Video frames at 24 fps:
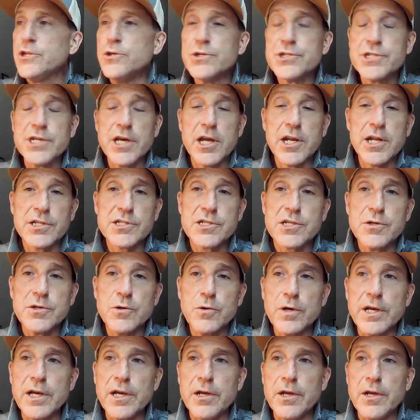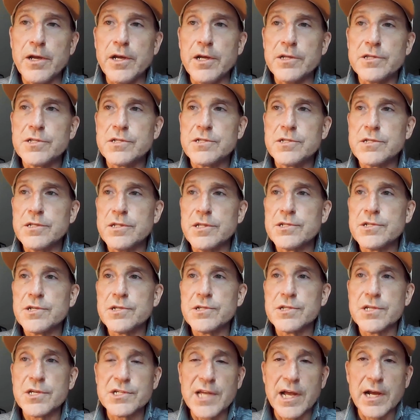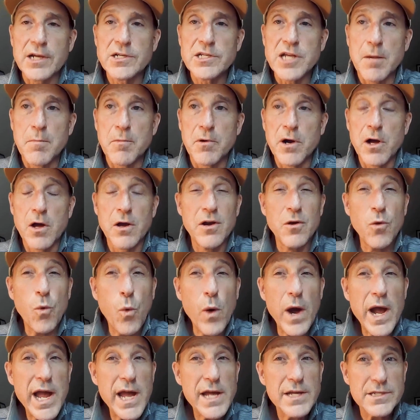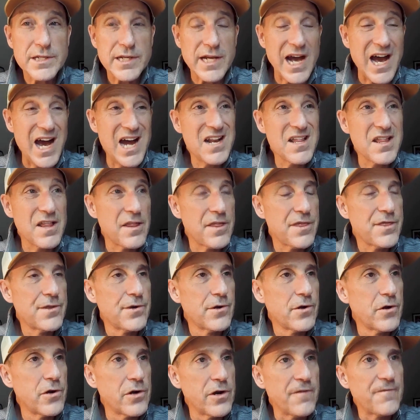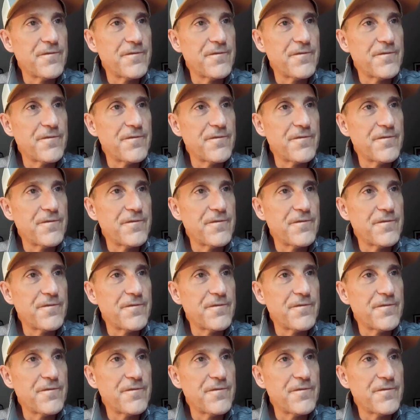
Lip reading: you said it's this is the second time around. In a way, it's kind of the third.